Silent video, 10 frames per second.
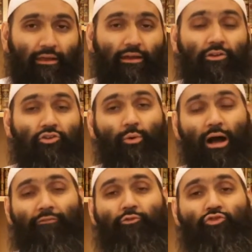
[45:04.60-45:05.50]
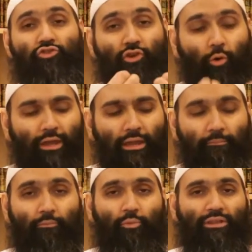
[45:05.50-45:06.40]
You have to show
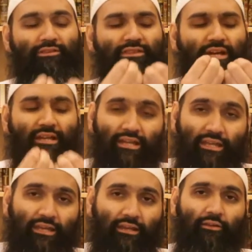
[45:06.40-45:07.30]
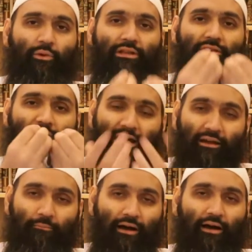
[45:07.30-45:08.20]
him with daleel, with
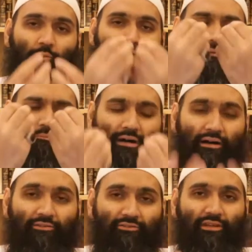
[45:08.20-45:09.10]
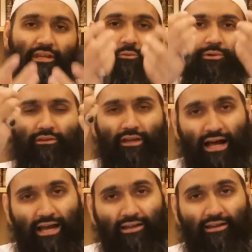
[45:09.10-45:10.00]
rahmah, with mercy, with
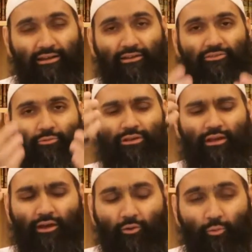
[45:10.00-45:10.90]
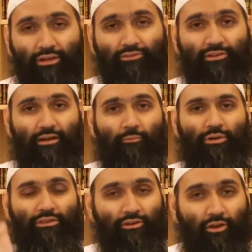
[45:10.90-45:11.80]
kindness, with wisdom,
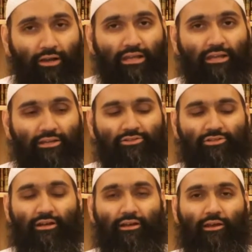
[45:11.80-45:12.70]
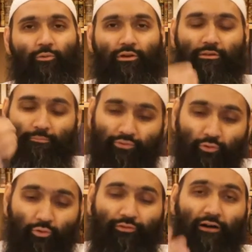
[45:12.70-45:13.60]
with the knowledge, with
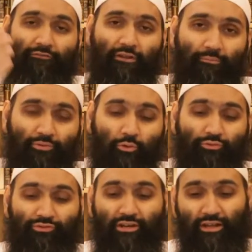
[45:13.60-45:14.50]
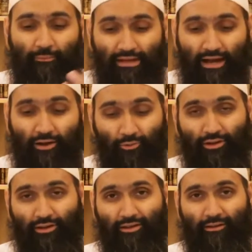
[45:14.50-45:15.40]
proof after proof. Sit him down.
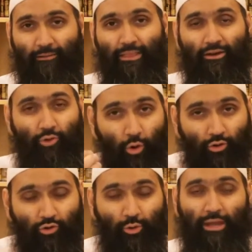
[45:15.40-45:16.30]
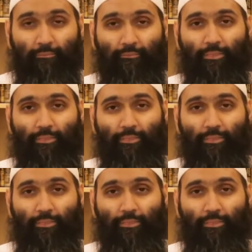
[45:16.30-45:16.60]
Talk to him.